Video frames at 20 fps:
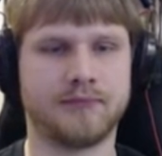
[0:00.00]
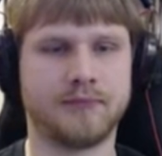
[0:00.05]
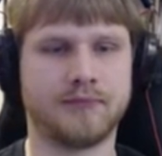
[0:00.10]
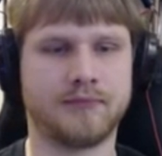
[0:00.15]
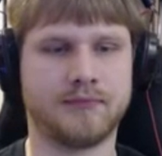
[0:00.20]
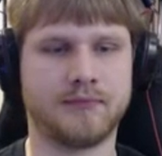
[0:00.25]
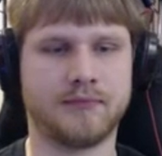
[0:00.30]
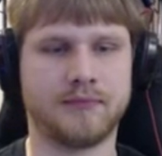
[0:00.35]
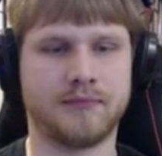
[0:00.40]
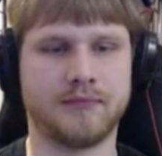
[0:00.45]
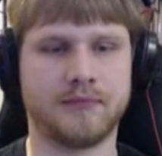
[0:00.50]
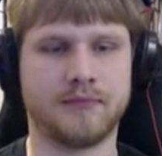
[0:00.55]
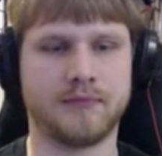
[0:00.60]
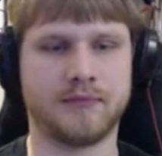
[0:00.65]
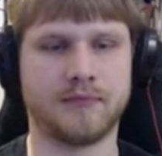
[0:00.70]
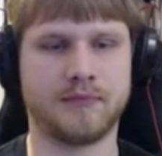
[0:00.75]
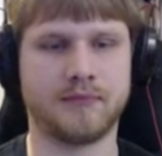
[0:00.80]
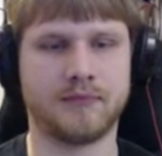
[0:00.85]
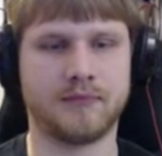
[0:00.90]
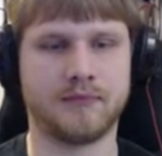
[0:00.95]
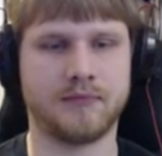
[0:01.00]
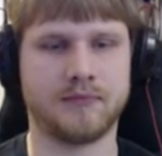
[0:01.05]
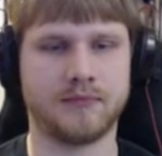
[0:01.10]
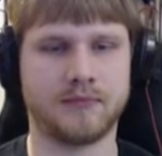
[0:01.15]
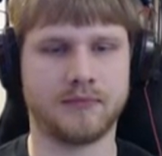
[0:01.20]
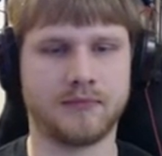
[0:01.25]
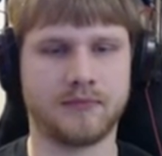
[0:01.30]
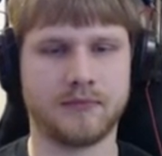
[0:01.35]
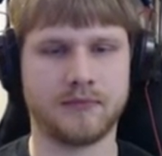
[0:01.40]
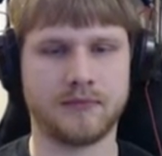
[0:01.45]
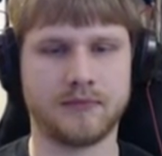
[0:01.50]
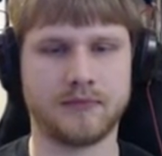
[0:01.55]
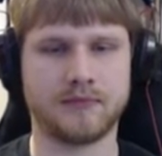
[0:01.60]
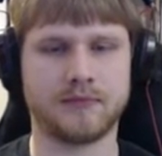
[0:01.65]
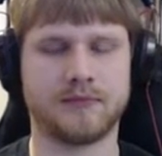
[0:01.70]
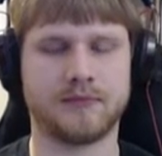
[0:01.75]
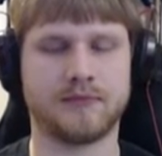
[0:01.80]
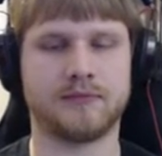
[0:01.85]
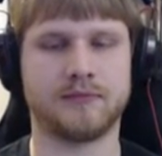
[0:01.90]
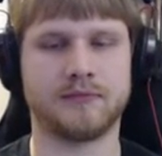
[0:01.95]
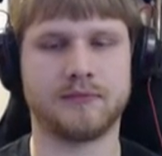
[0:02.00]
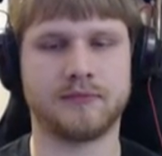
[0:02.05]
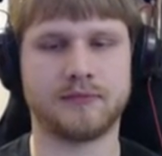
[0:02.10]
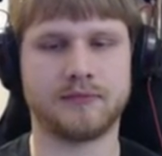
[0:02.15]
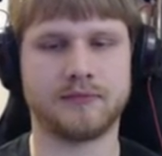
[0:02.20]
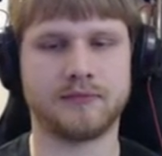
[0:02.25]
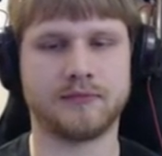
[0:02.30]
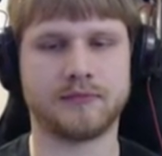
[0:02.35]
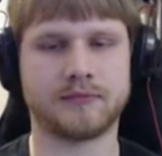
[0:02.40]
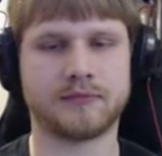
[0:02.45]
(silent)